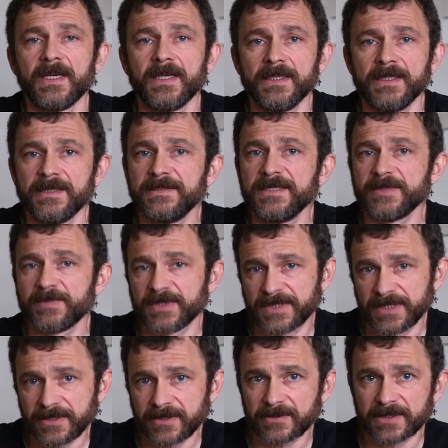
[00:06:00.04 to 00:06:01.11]
In this
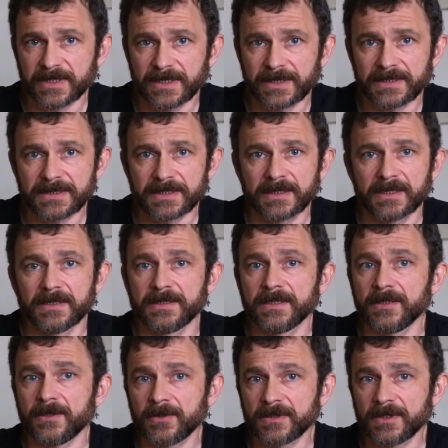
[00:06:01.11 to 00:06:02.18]
particular case, the
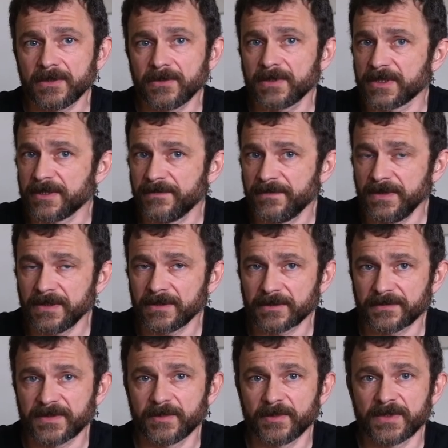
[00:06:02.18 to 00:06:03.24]
odd look and feel
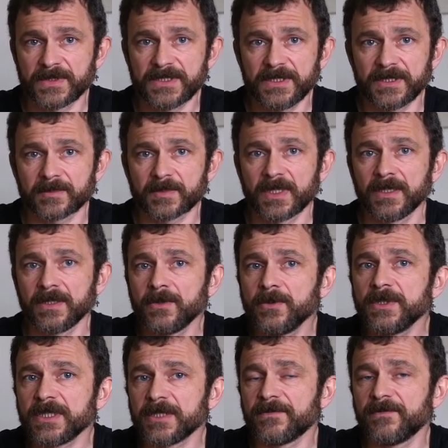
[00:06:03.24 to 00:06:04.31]
of the museum
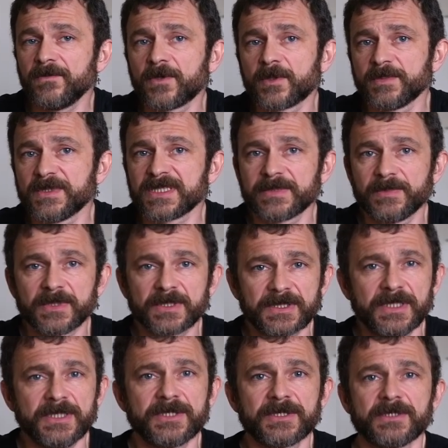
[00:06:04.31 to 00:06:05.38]
could have formed
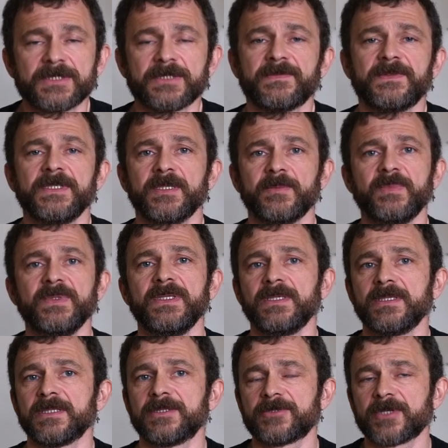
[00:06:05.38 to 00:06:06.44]
expectations of there being
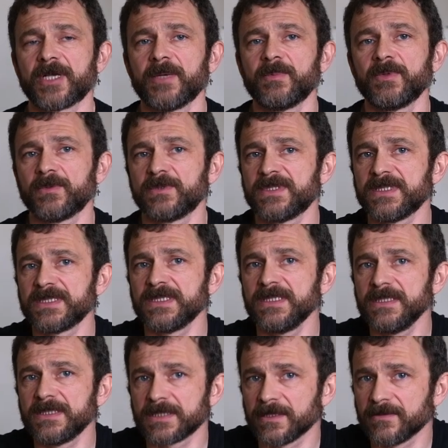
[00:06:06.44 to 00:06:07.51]
a trap or
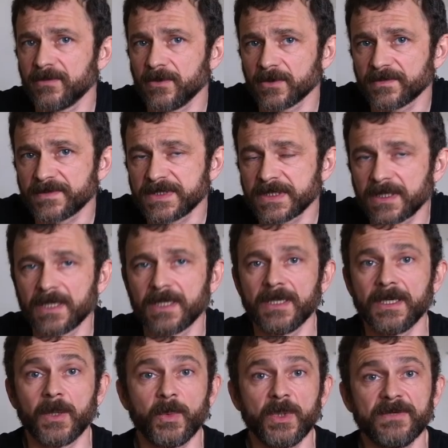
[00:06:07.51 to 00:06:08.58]
deceit involved.
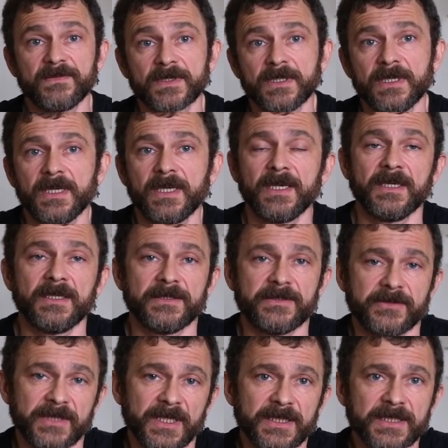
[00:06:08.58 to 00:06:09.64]
However, the
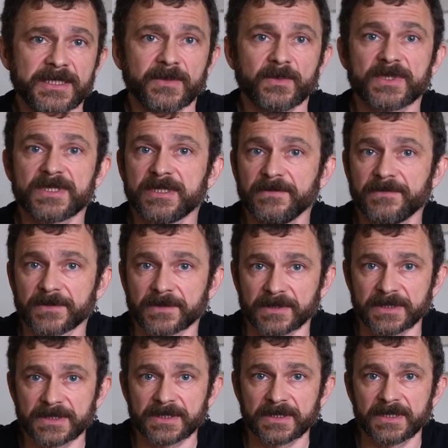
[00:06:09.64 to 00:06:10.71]
reality was
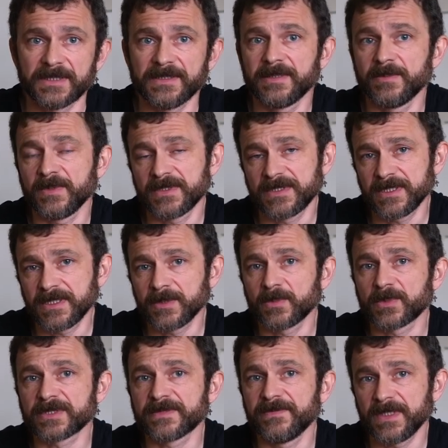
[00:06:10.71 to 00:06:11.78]
different, and the museum
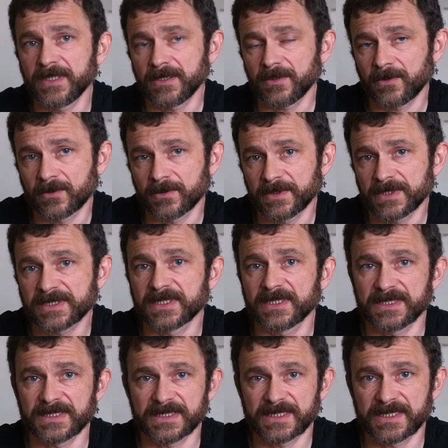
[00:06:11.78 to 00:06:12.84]
was very honest and
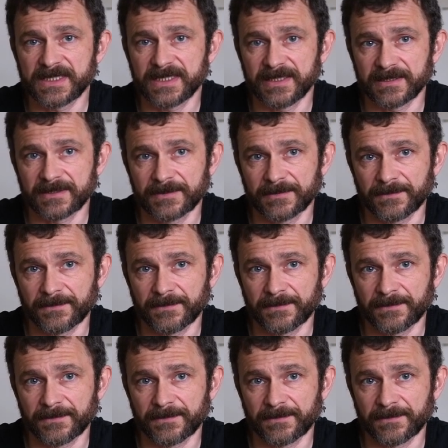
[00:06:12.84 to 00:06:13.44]
sincere.